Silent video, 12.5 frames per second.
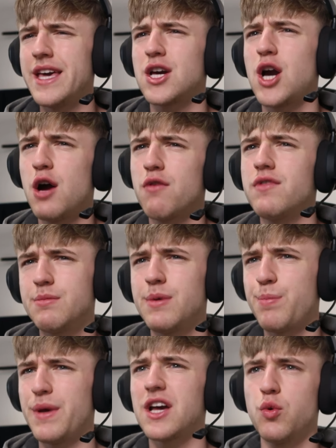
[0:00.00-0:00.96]
it can't really
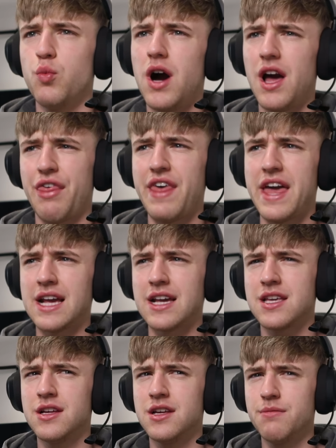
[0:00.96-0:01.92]
be bigger than what I
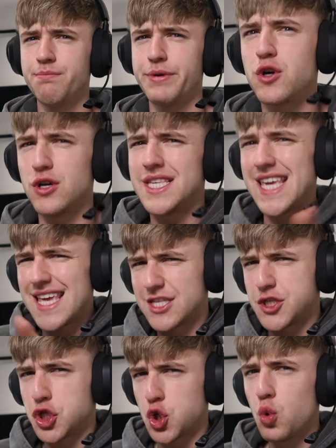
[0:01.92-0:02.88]
think, because he
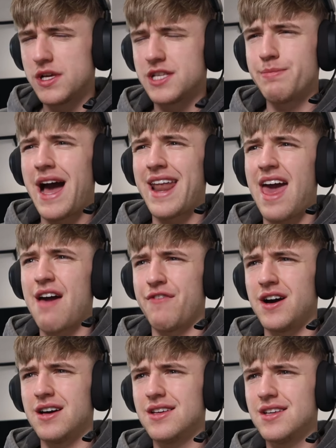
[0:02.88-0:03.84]
is the tallest man
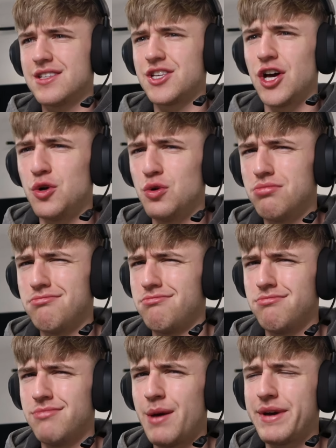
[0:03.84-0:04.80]
ever. So,
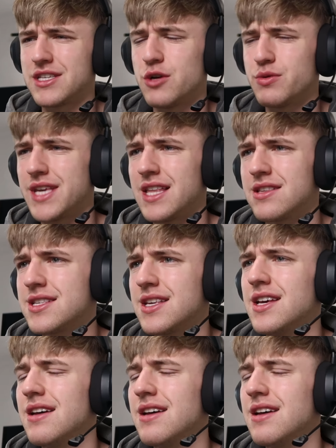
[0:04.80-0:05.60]
that makes no sense.